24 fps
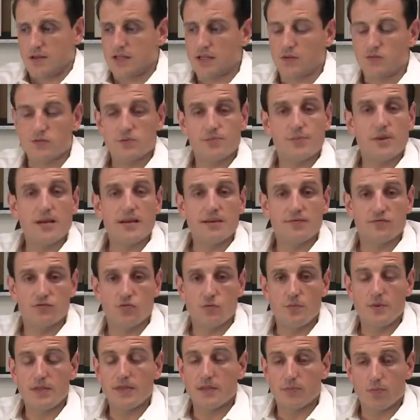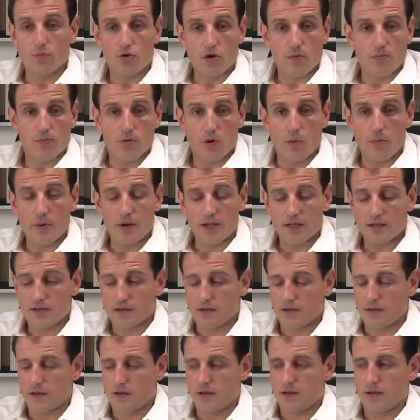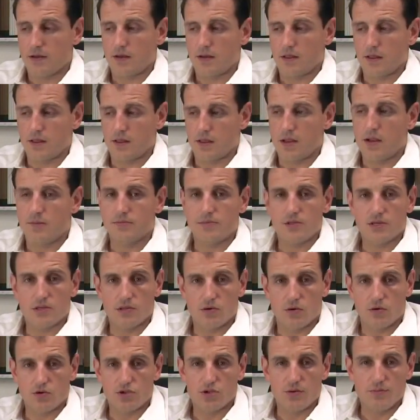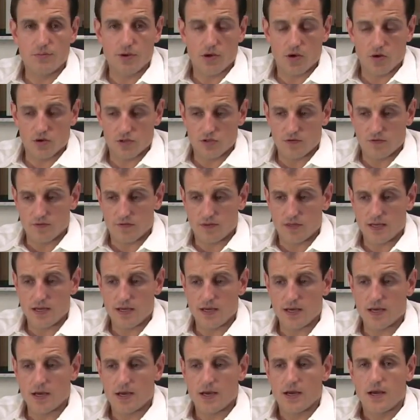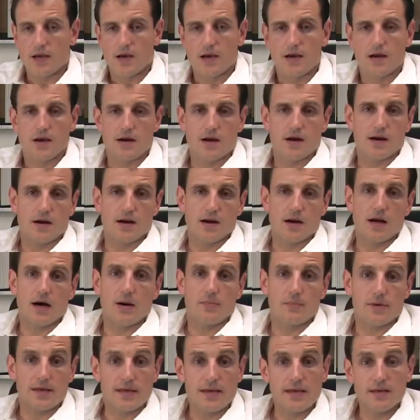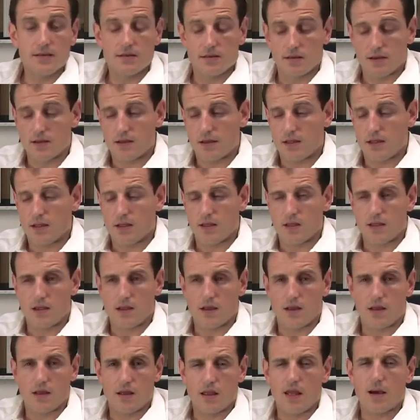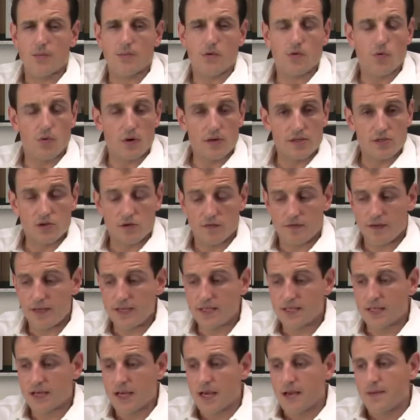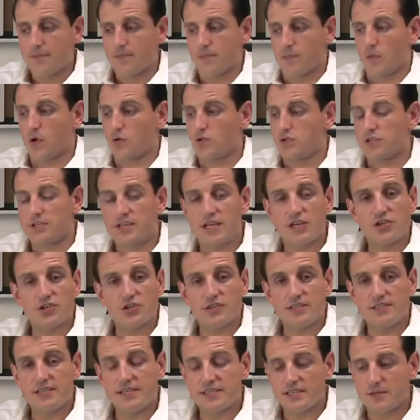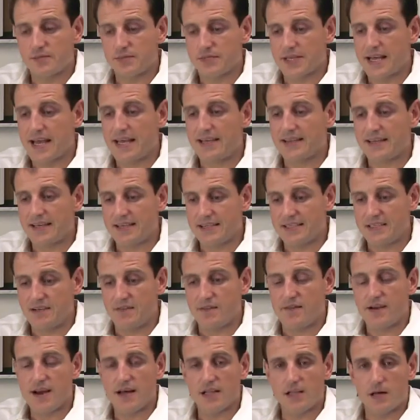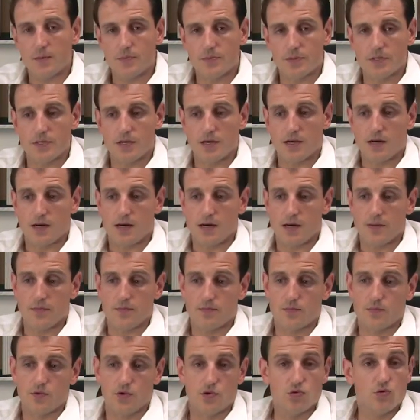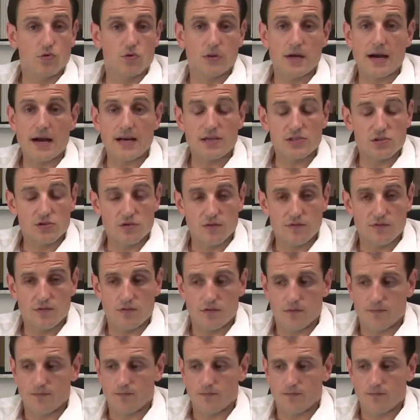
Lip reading: was believed to be the more appropriate technology because of the heat, quality of heat on stationary systems, and they developed two lines of